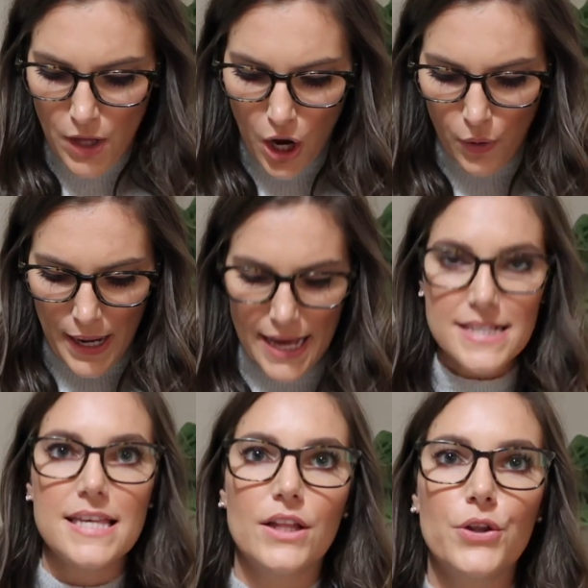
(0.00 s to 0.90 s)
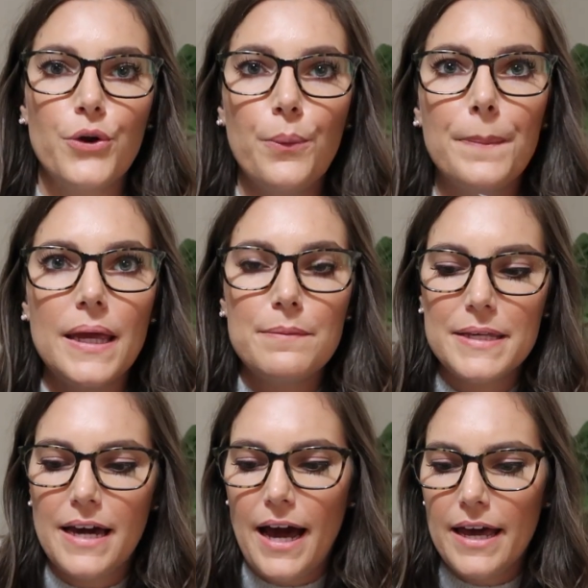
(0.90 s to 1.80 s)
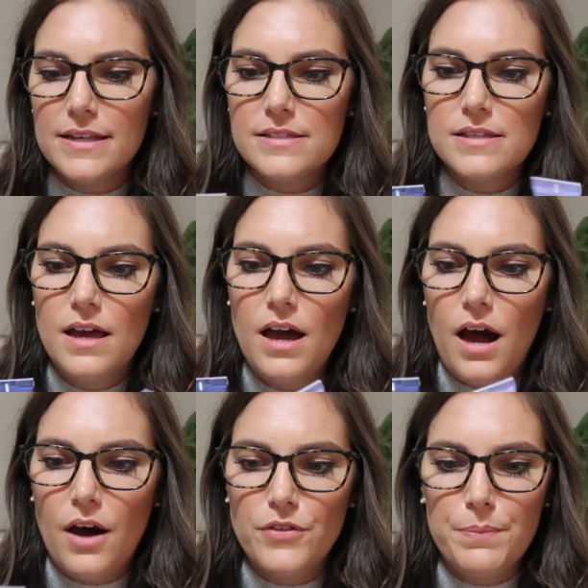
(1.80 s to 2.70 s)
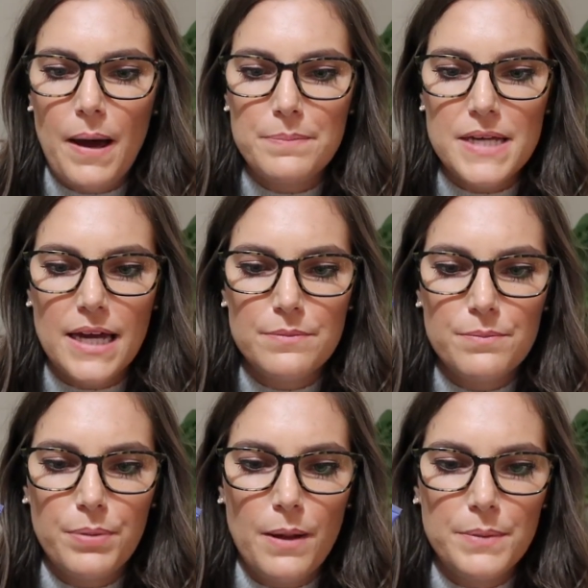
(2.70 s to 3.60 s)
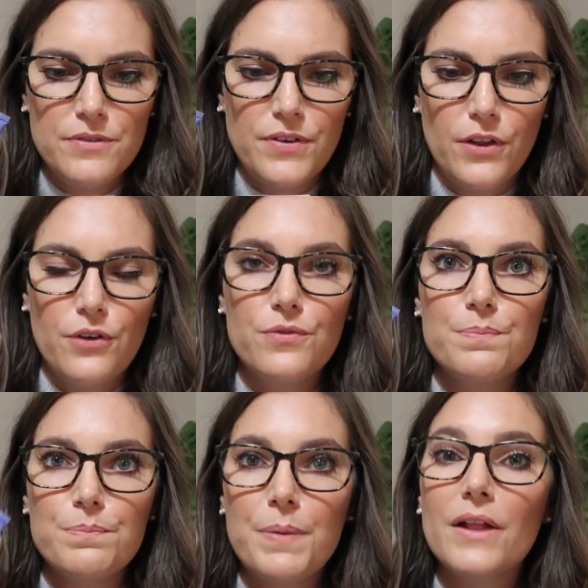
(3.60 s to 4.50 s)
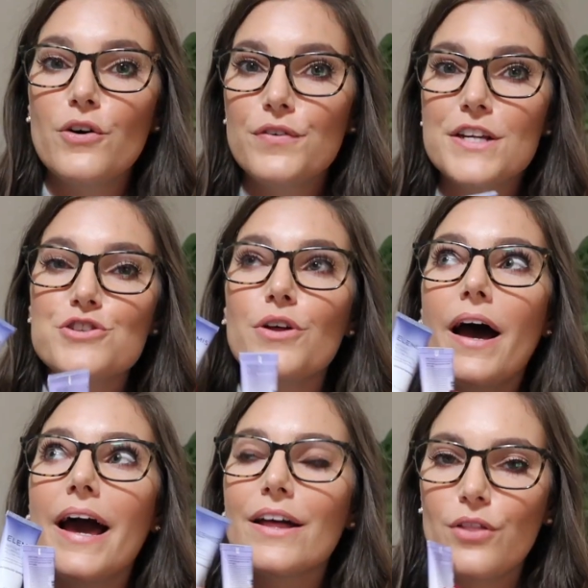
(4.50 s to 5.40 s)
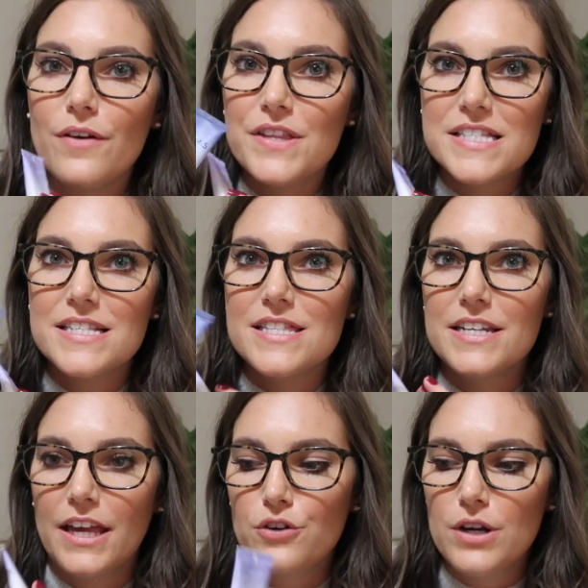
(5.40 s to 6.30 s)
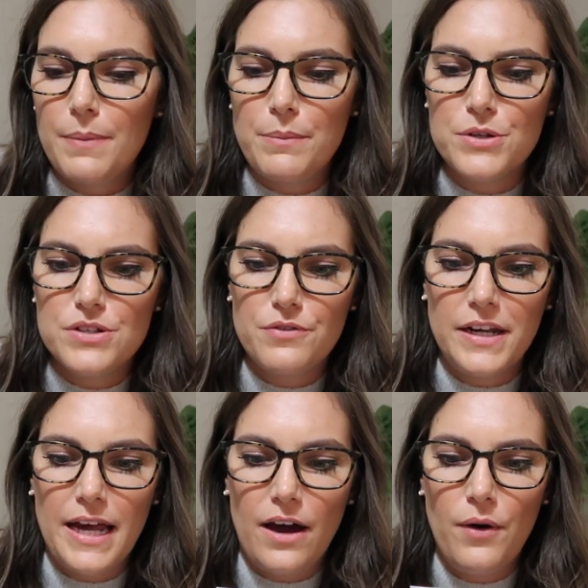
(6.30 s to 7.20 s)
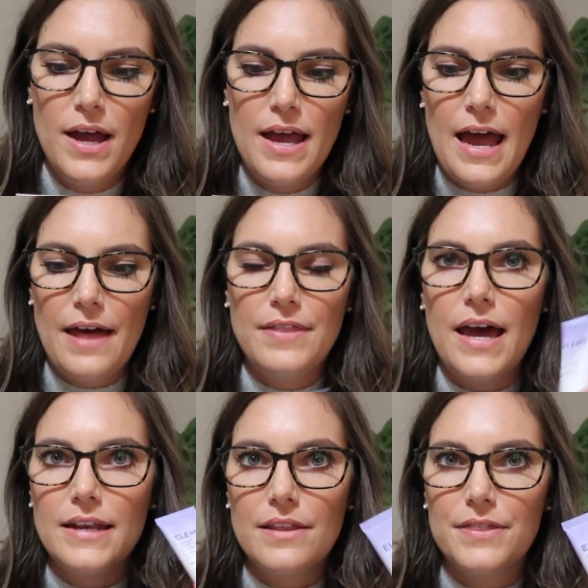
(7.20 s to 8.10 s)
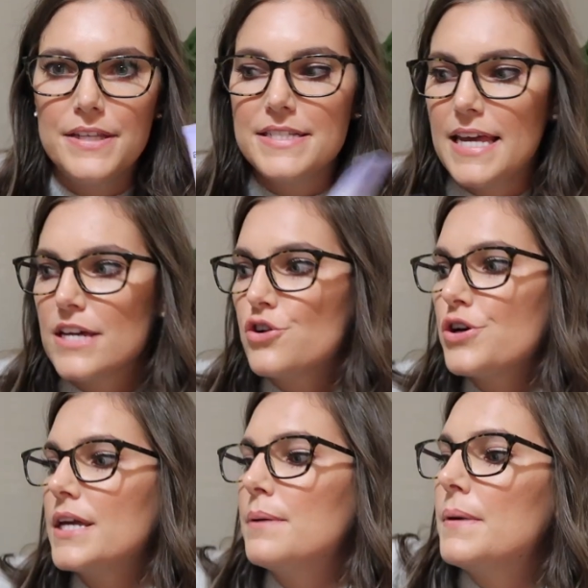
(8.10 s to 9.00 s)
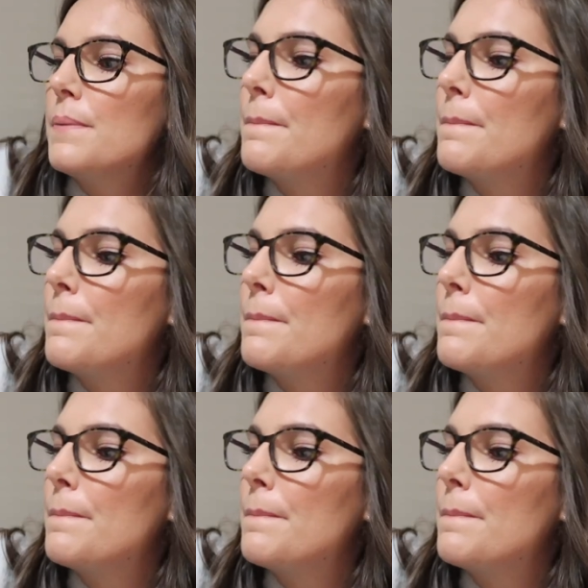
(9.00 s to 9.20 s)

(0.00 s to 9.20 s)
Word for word: Oh, it has like little baby guys of the Peptide Plumping Pillow, pillow Facial. I love this. It's the night cream I'm using right now, and then the day cream.